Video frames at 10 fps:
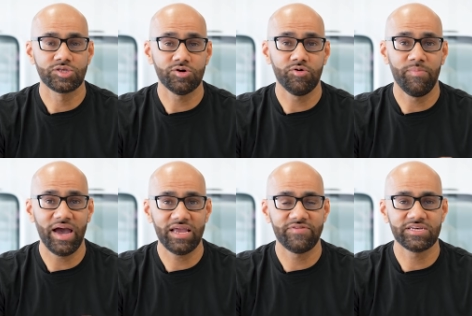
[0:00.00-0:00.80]
So
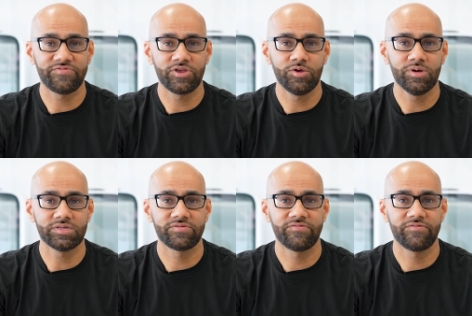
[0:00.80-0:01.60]
my advice for you
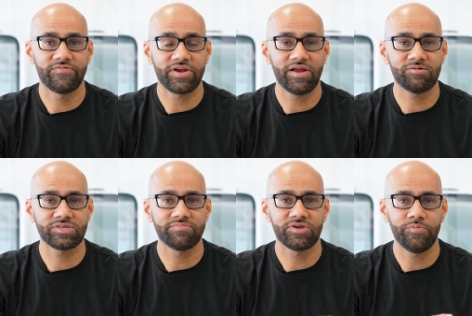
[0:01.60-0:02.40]
is figure out
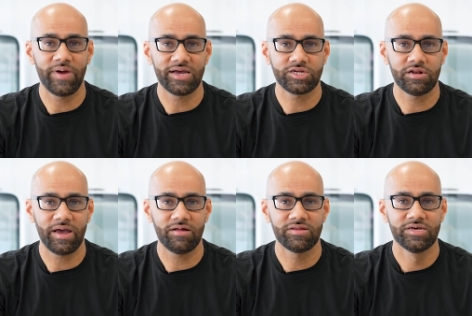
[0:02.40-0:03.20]
something you're passionate
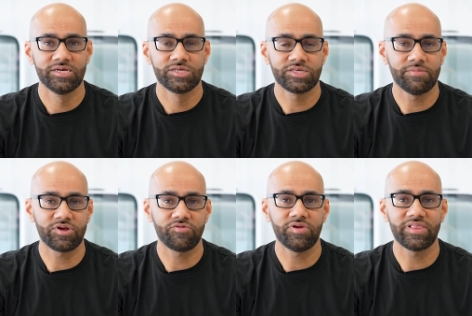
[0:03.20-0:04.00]
about,
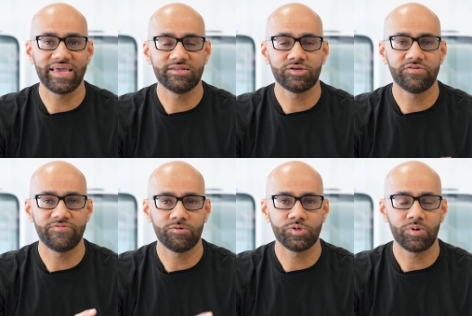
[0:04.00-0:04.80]
something related to the
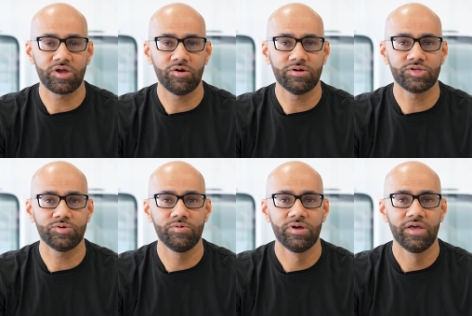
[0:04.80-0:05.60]
field you want to go
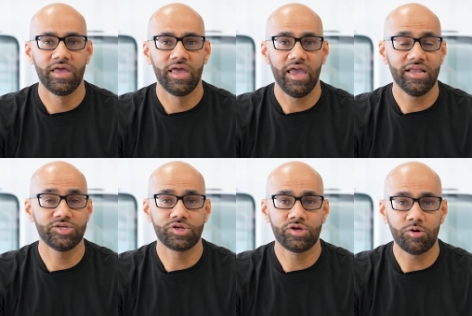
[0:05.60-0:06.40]
into,
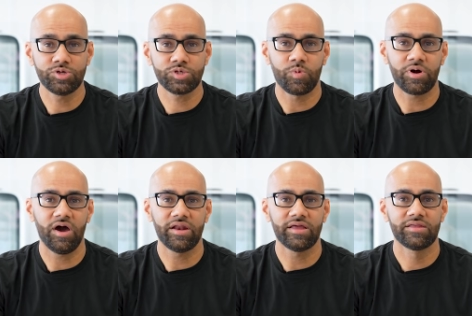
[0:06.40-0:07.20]
and go just work
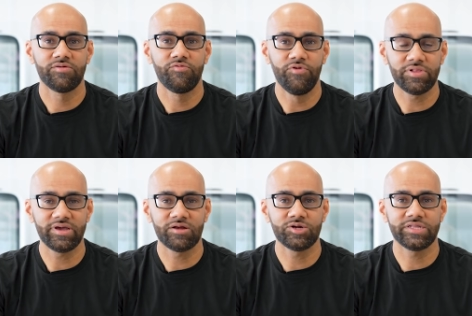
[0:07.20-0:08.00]
on it.
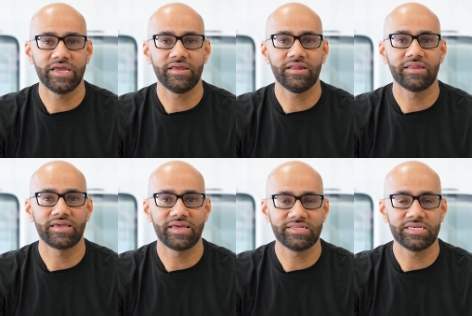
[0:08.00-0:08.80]
Really understand
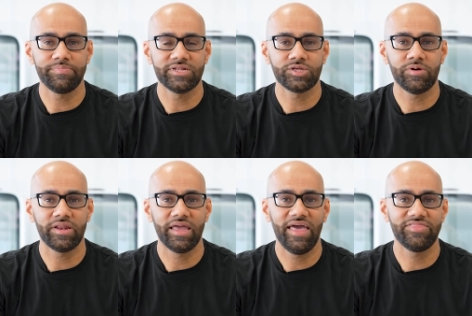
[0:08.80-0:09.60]
it, get deep into
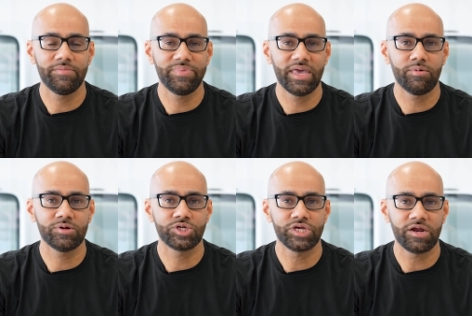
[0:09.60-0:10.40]
it, and then be able
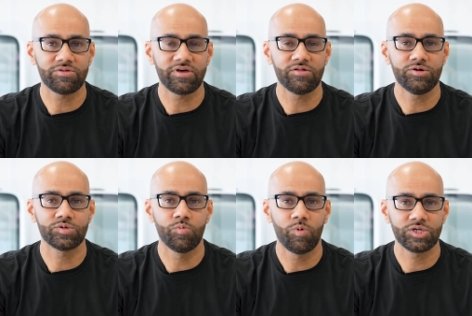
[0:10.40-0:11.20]
to share with
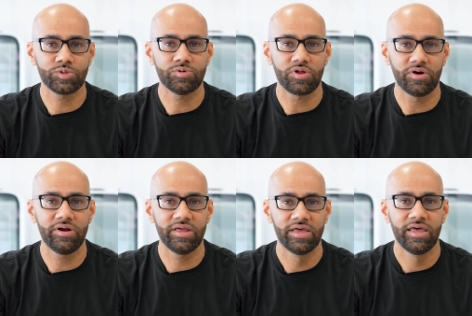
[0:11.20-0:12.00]
others what you
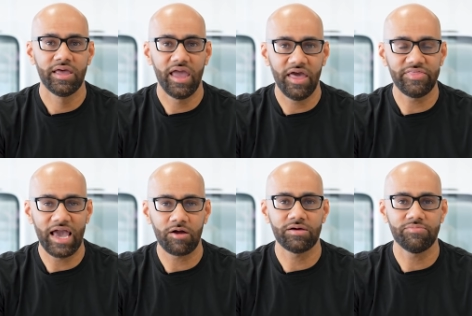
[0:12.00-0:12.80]
learned and the
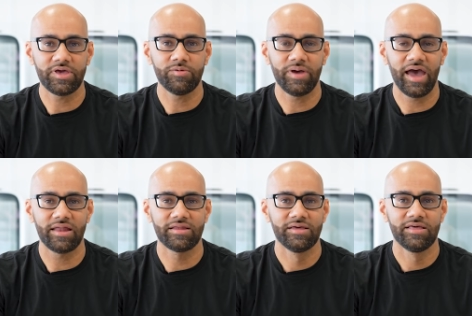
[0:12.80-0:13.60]
outcome that you had.